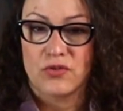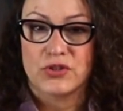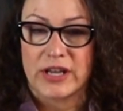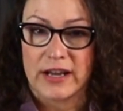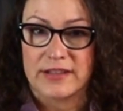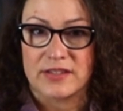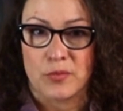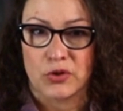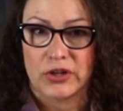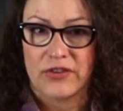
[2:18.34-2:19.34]
to get a
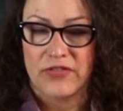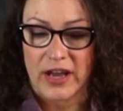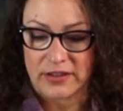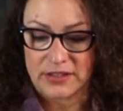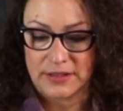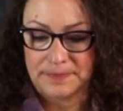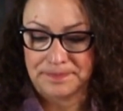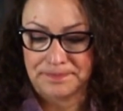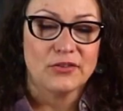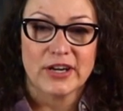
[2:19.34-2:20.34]
similar effect.
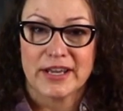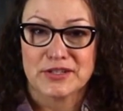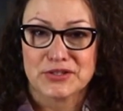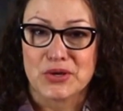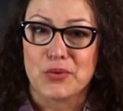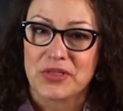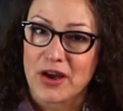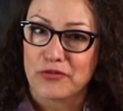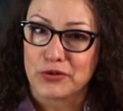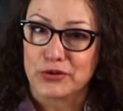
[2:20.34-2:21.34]
All right, so
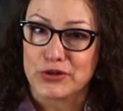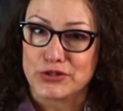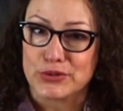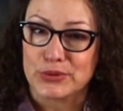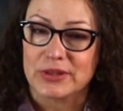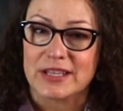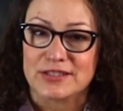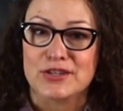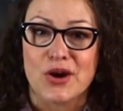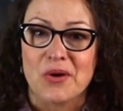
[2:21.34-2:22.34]
without further ado,
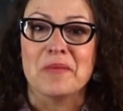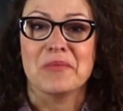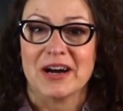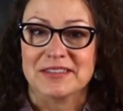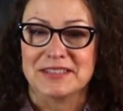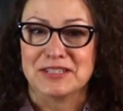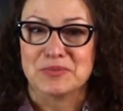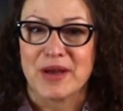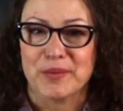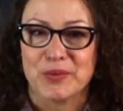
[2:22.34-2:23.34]
let's go unbox these
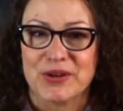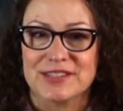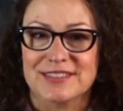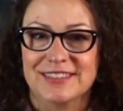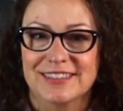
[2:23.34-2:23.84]
bad boys.